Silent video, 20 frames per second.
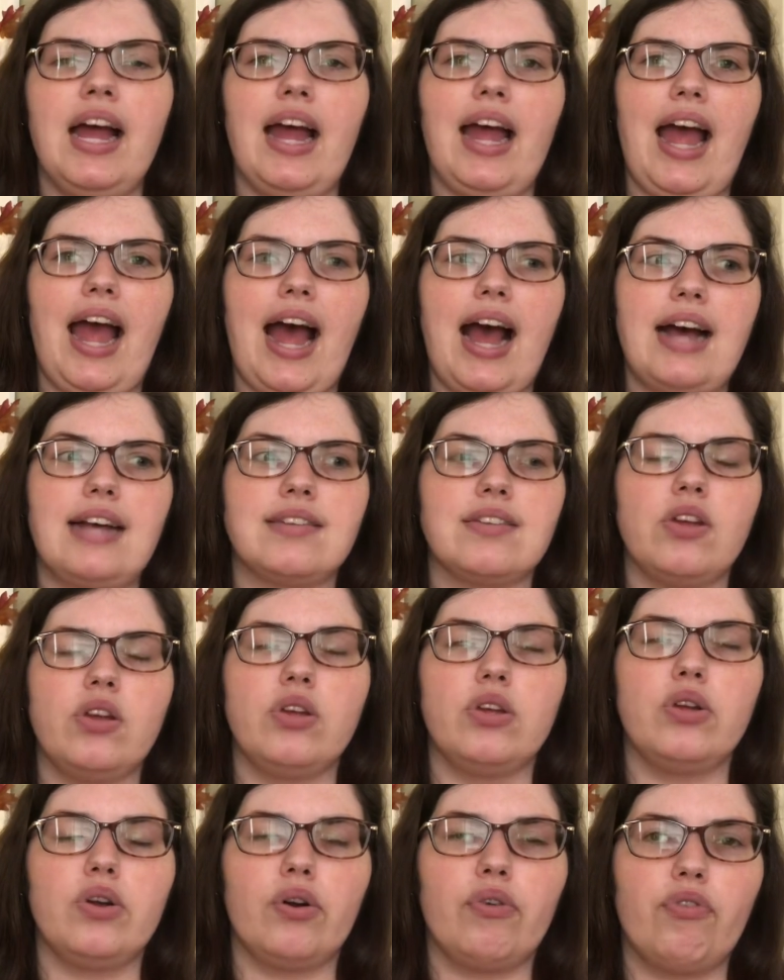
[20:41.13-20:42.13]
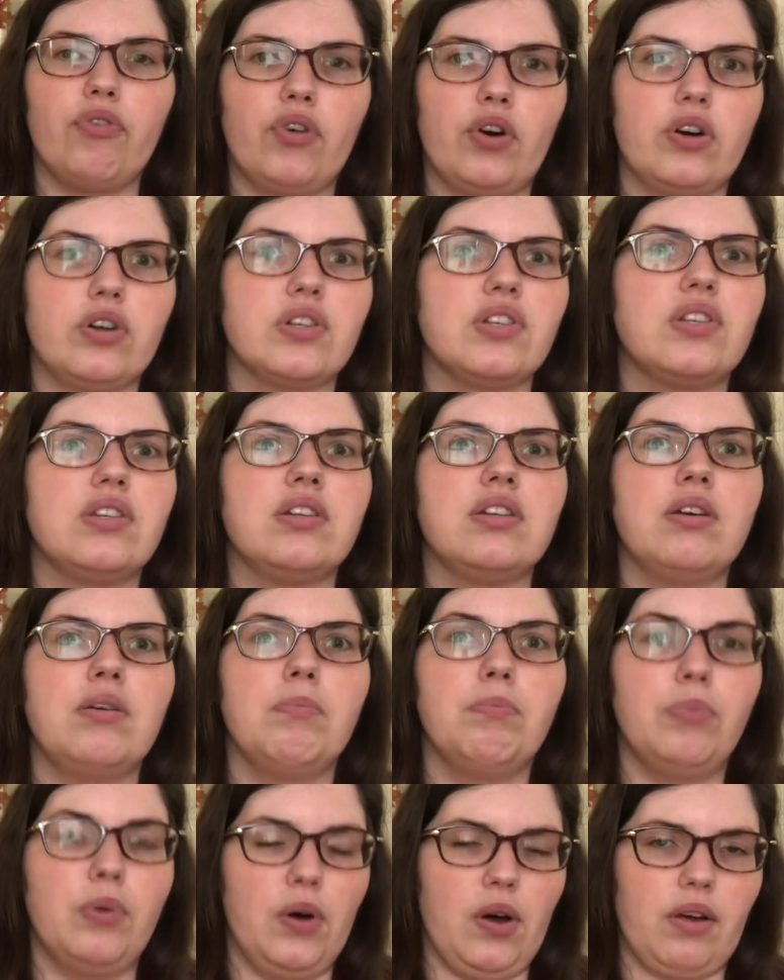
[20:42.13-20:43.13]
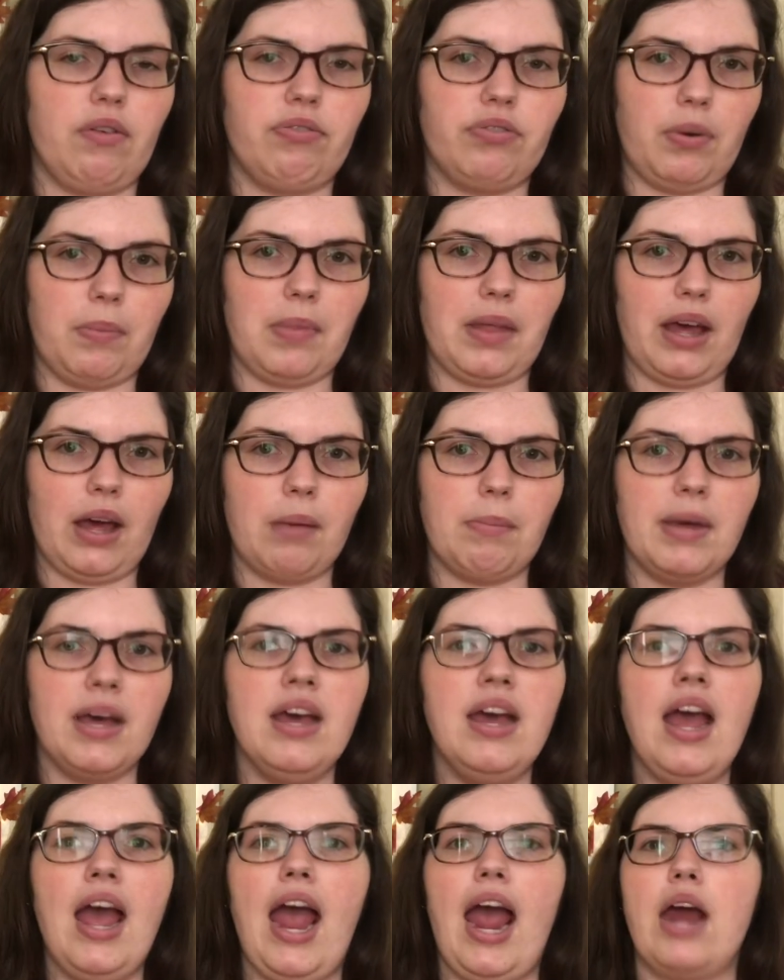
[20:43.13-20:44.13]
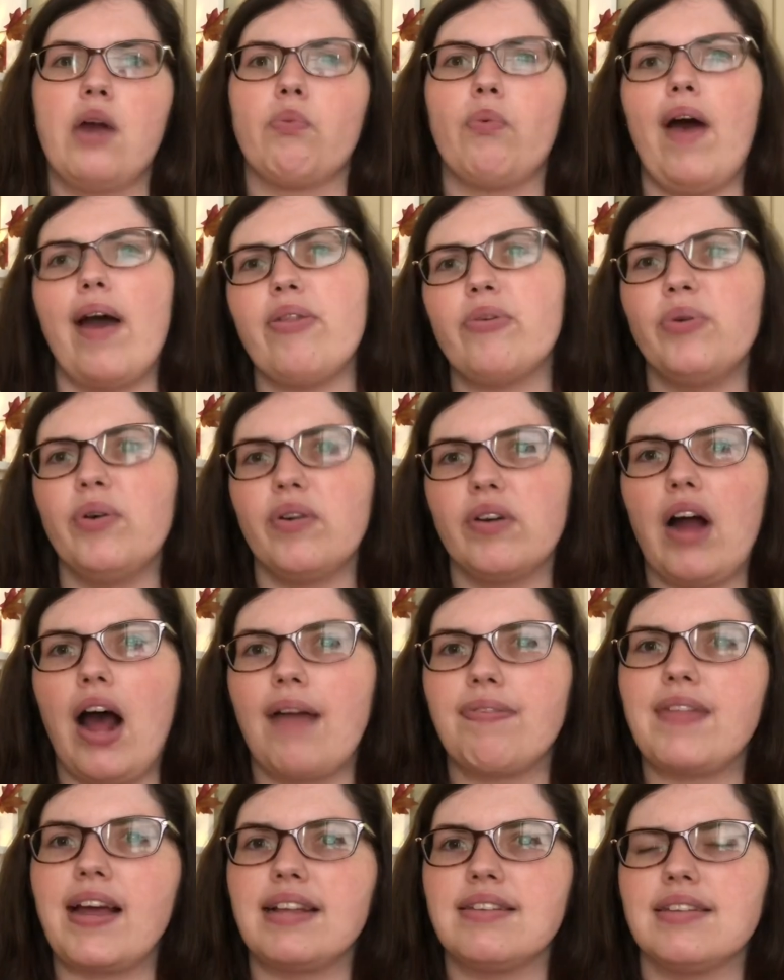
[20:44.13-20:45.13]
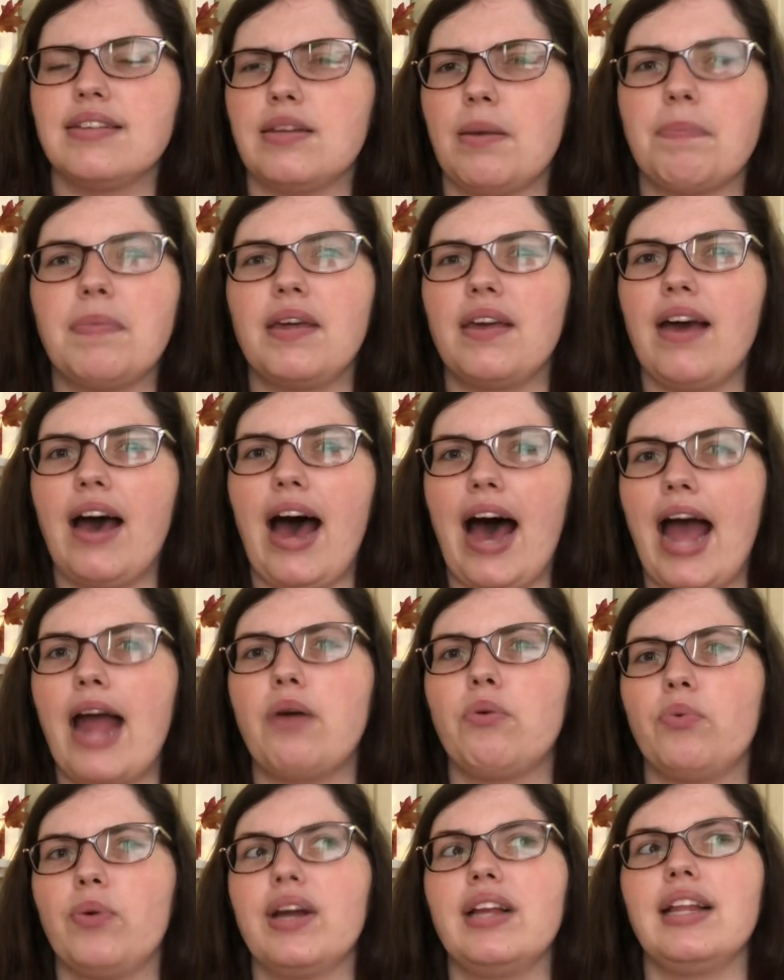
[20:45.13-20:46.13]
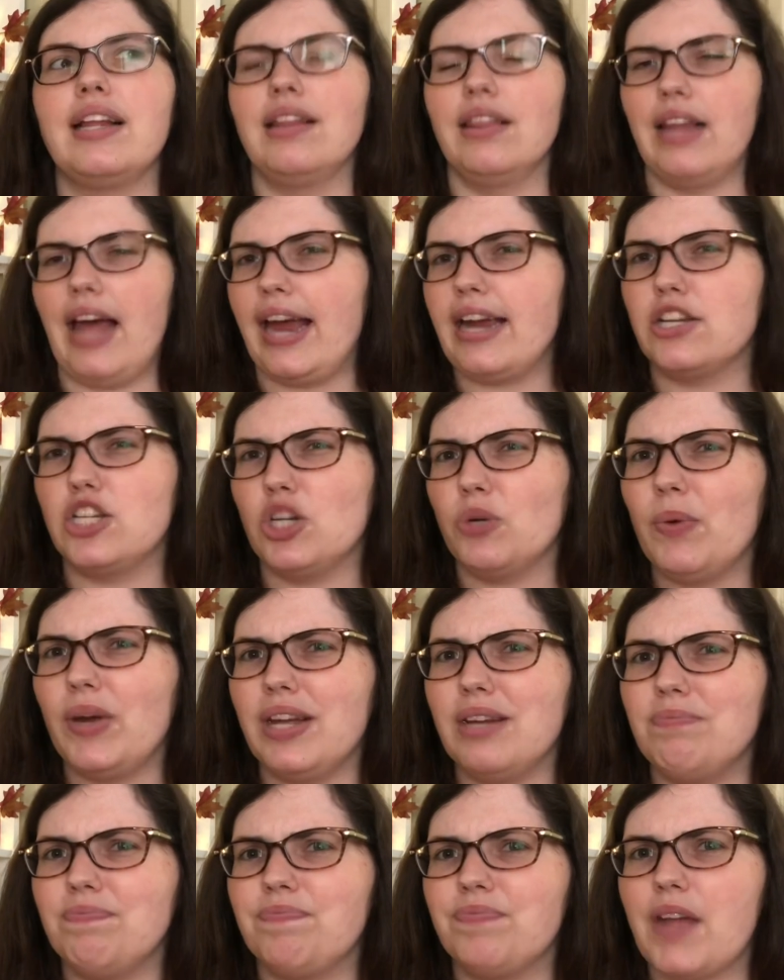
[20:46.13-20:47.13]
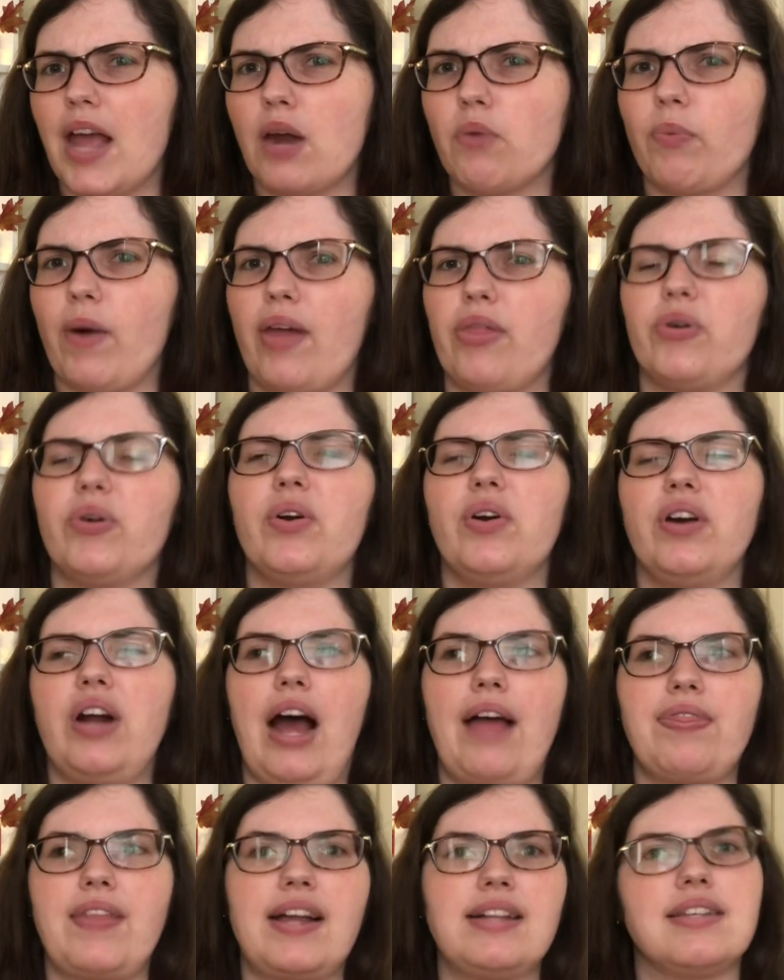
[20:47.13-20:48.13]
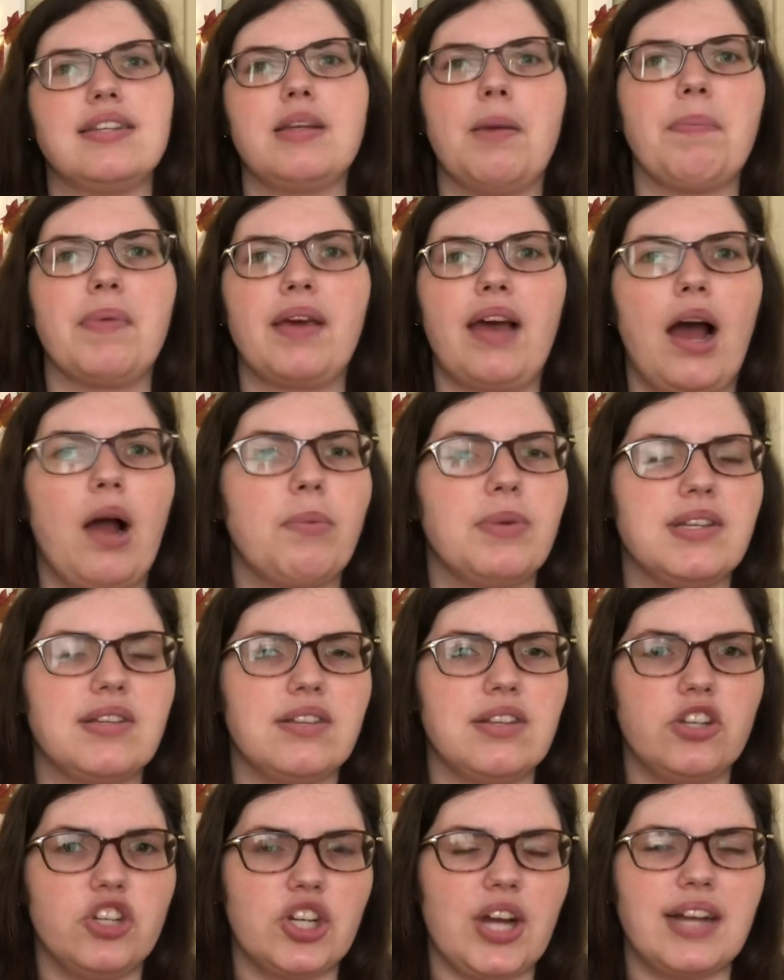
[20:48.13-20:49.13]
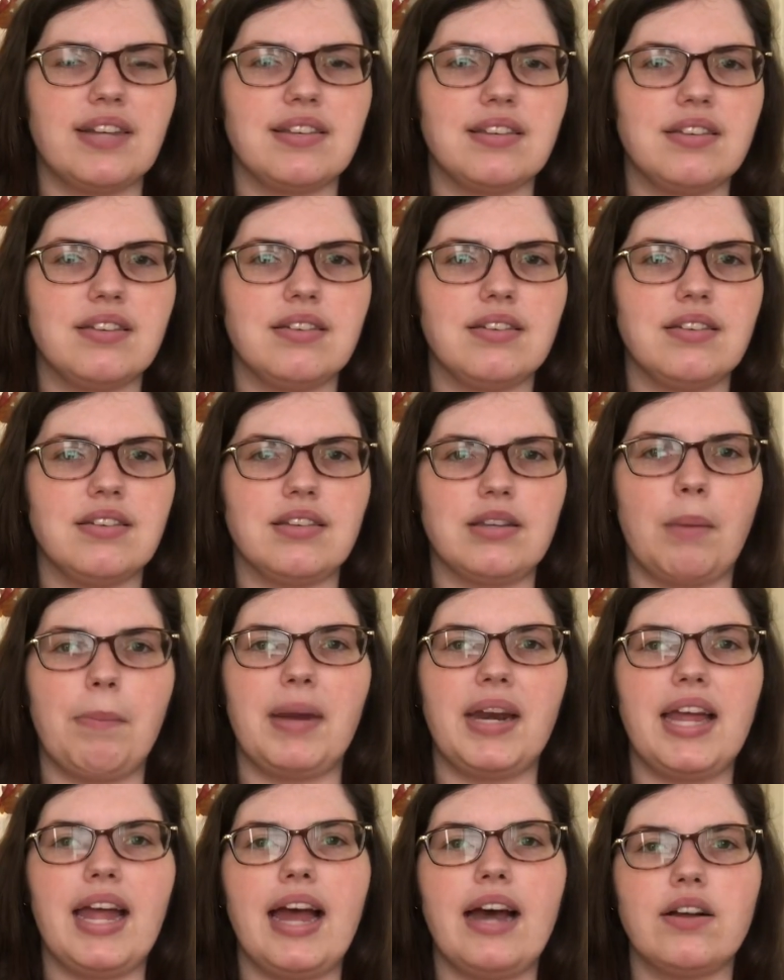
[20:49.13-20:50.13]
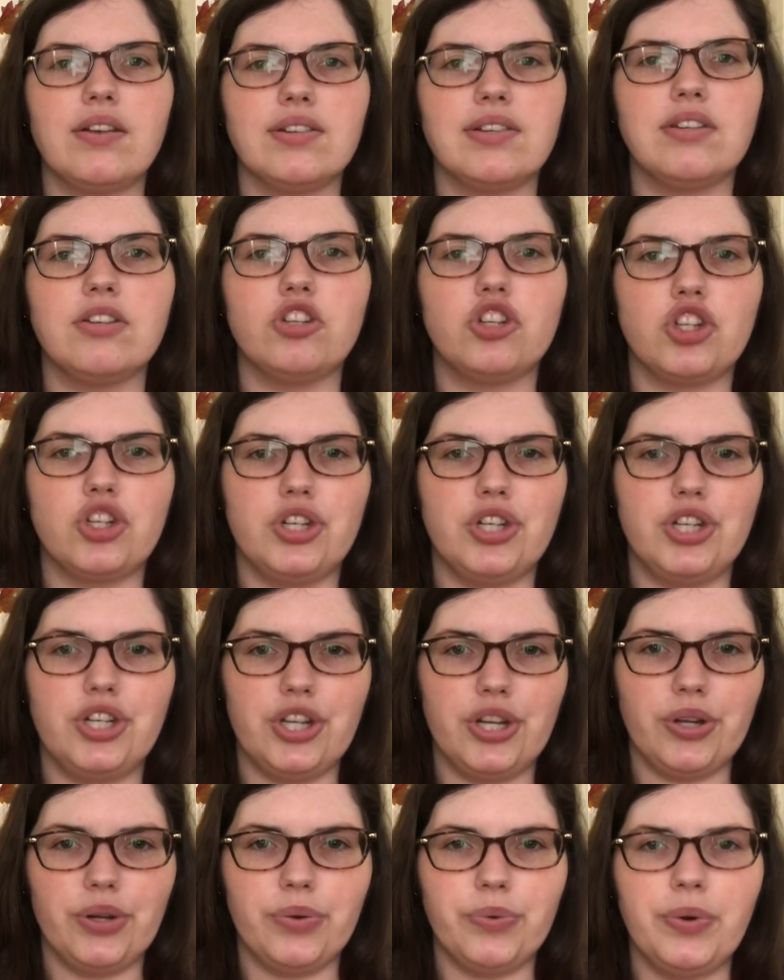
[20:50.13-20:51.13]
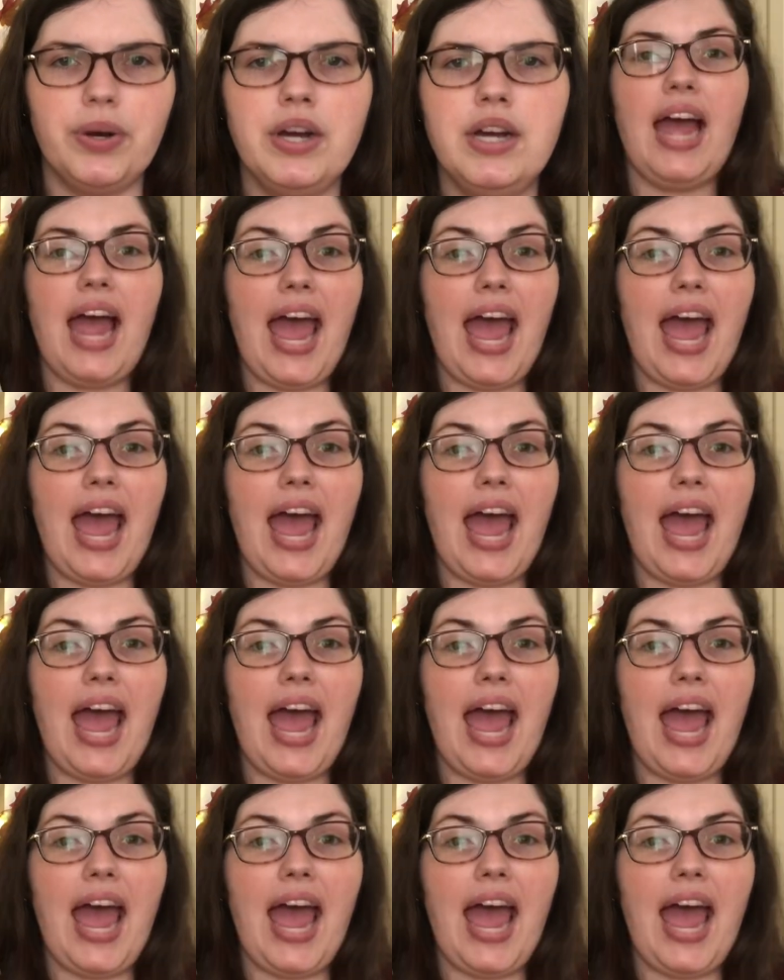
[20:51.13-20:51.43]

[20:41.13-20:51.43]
as your first book from them, and whether or not that's something I really like doing, and whether or not that's something I would suggest somebody else should do.